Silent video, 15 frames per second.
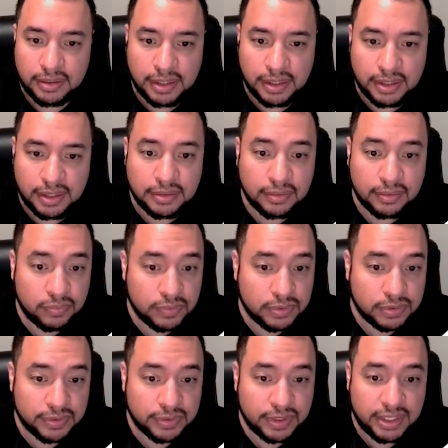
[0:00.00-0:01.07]
And we'll
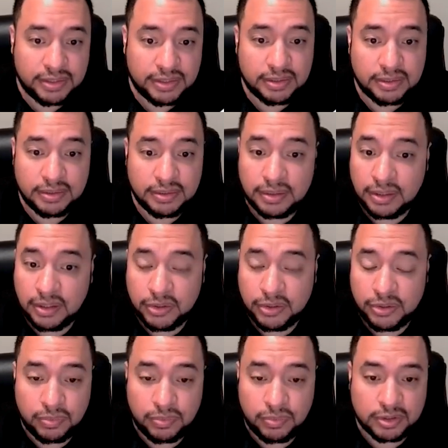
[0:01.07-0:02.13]
create our
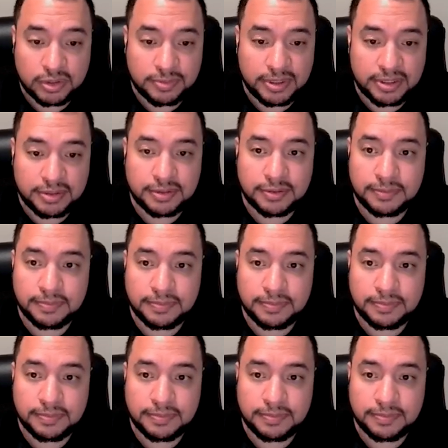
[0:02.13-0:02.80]
new workspace.